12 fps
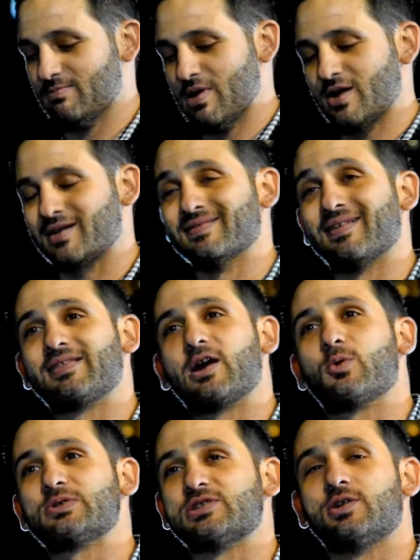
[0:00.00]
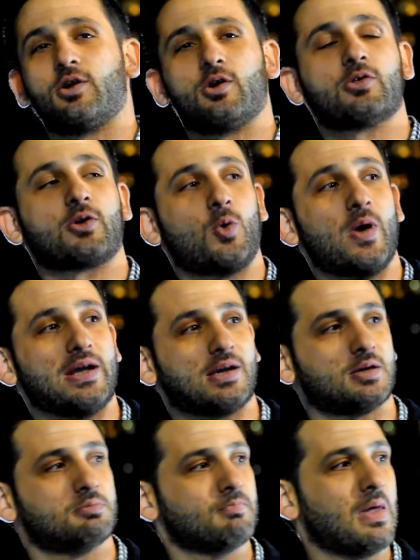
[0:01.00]
Civil Liberties Union,
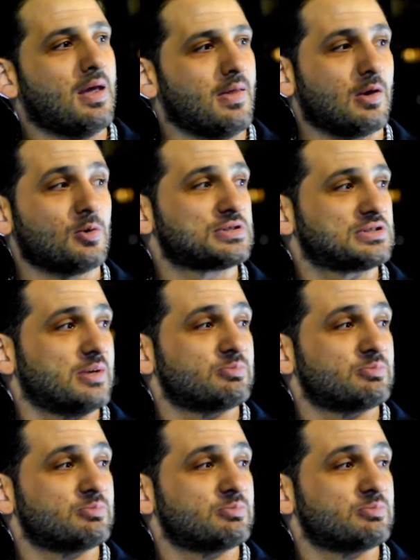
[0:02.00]
United